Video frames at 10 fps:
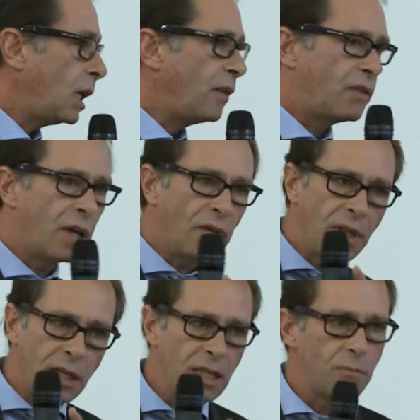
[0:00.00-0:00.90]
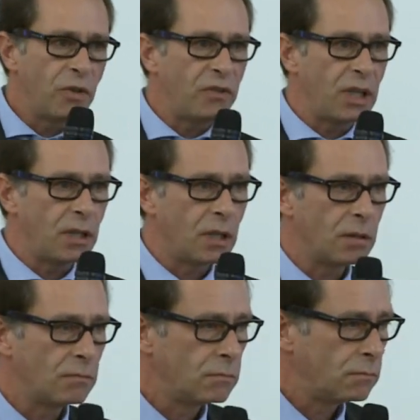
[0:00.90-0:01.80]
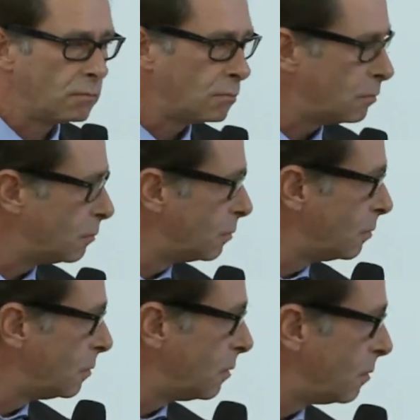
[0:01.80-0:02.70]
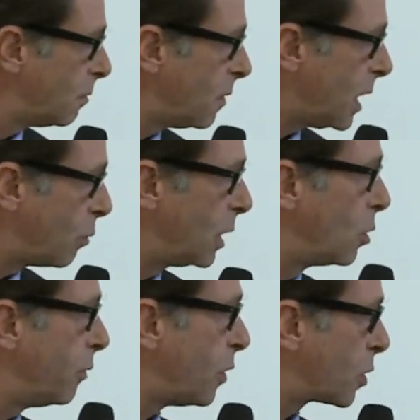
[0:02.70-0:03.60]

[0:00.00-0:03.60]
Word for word: If nothing is moving, they will go for